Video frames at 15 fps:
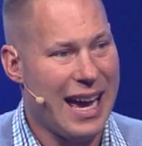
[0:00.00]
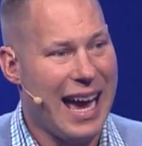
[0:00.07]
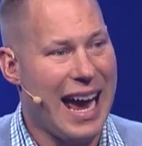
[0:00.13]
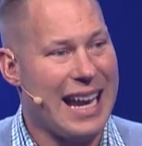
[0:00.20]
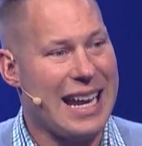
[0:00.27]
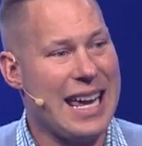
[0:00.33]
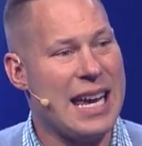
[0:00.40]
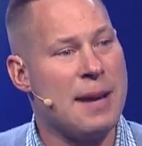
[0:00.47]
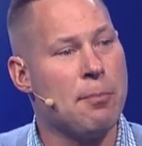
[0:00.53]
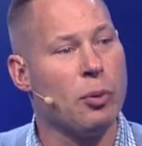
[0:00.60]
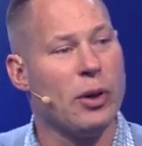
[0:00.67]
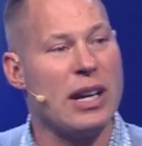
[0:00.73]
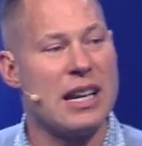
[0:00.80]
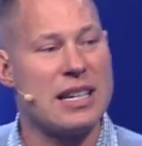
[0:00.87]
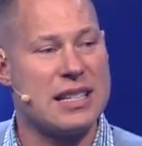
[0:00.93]
And he
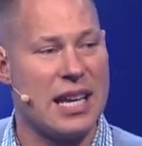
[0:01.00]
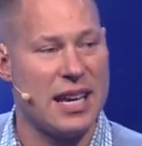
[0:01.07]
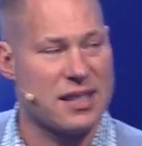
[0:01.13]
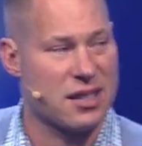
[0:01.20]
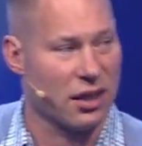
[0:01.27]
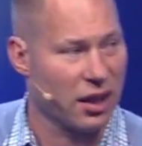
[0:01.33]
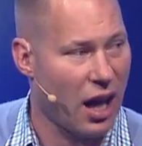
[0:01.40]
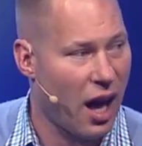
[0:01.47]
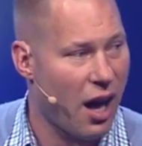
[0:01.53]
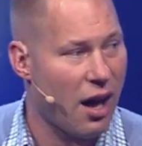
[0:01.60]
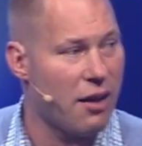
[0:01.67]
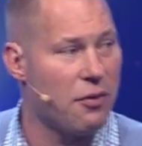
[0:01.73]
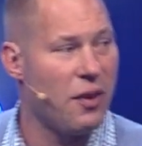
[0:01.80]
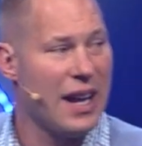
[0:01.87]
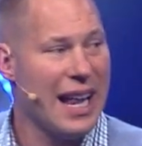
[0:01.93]
brings his
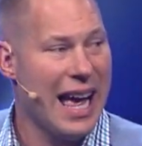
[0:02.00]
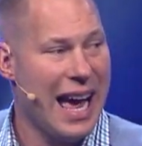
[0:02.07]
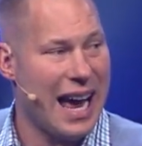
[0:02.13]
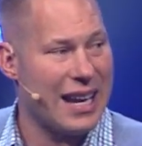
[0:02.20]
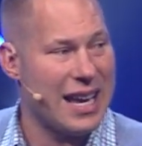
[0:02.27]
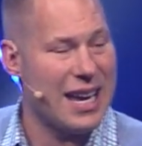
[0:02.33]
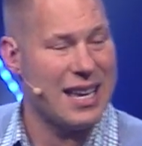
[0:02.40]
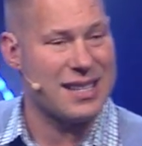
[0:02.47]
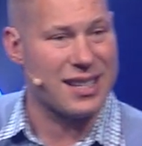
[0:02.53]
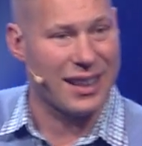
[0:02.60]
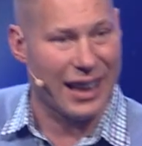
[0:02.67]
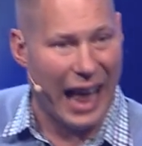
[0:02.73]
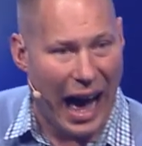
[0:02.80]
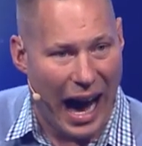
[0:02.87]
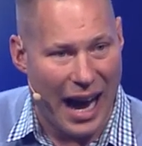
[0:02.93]
love and his
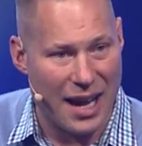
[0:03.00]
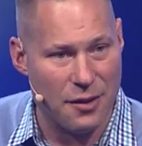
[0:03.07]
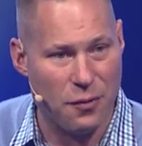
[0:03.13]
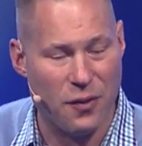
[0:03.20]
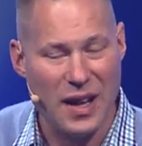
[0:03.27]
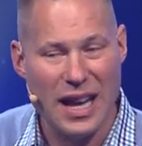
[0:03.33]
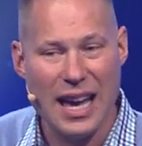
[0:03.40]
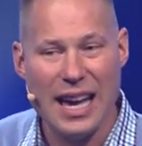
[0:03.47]
life.